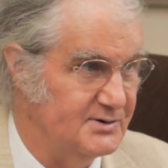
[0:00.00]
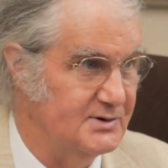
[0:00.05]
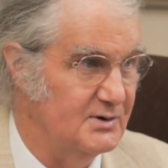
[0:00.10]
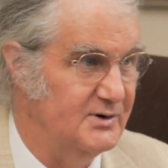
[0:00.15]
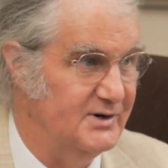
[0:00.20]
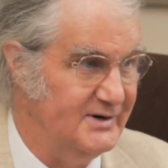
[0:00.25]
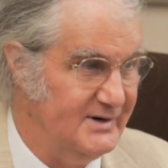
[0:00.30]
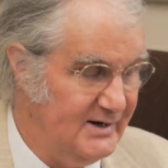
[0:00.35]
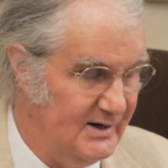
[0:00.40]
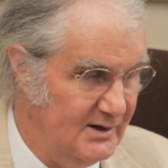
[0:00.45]
So
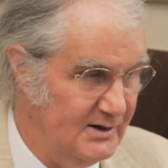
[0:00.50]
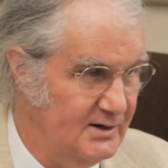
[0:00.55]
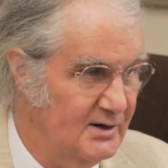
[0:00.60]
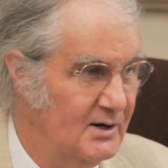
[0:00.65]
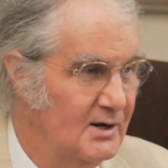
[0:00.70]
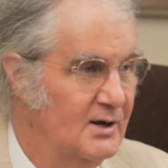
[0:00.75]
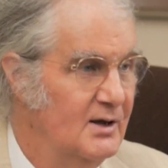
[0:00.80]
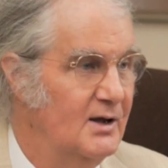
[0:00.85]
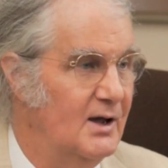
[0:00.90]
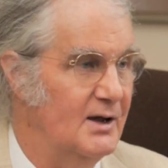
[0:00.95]
he did,
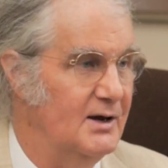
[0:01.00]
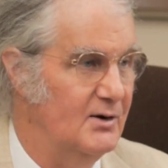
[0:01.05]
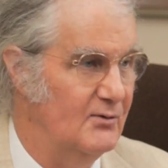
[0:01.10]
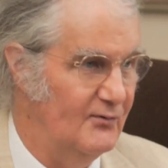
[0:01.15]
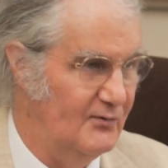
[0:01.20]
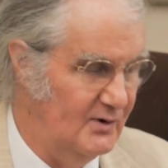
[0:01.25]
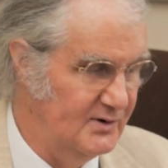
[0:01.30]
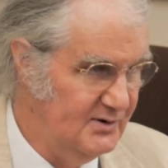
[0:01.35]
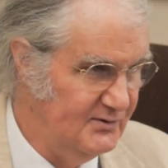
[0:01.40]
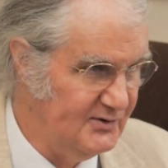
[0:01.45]
and he
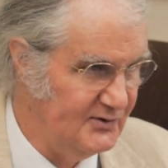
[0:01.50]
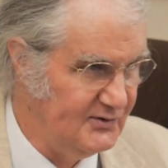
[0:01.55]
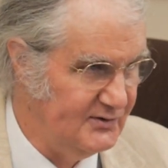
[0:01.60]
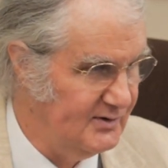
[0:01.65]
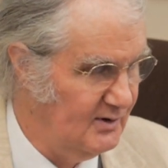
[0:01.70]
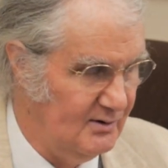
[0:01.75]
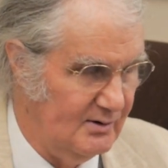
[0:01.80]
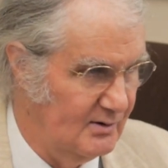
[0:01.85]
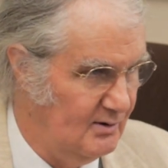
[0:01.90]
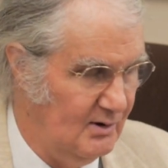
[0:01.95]
funded the
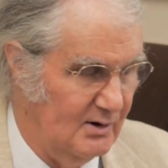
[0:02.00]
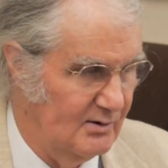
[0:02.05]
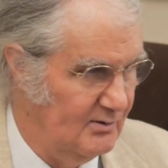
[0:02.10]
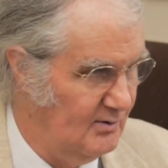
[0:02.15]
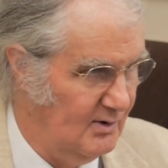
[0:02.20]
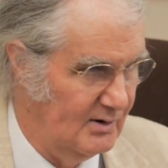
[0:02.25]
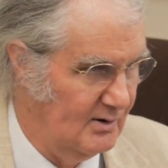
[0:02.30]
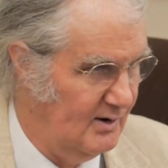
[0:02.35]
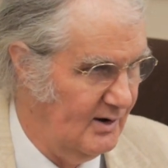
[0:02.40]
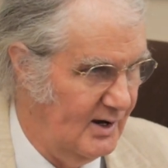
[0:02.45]
or,
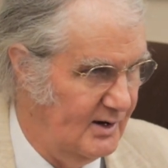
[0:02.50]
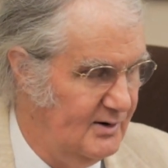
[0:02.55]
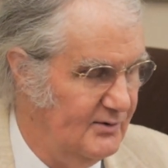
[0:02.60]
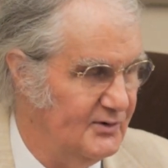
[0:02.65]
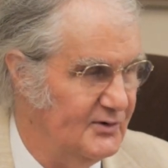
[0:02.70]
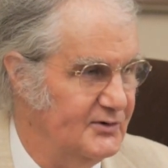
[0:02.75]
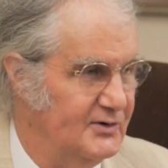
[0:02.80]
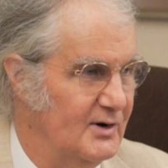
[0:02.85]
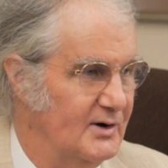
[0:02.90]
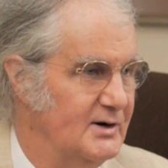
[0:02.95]
uh, headed
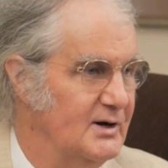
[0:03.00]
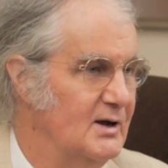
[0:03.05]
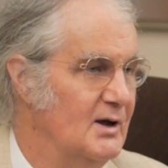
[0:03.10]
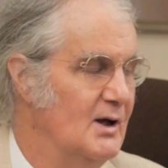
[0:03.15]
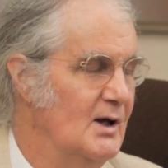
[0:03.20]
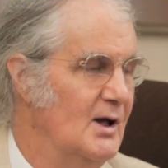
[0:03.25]
the study.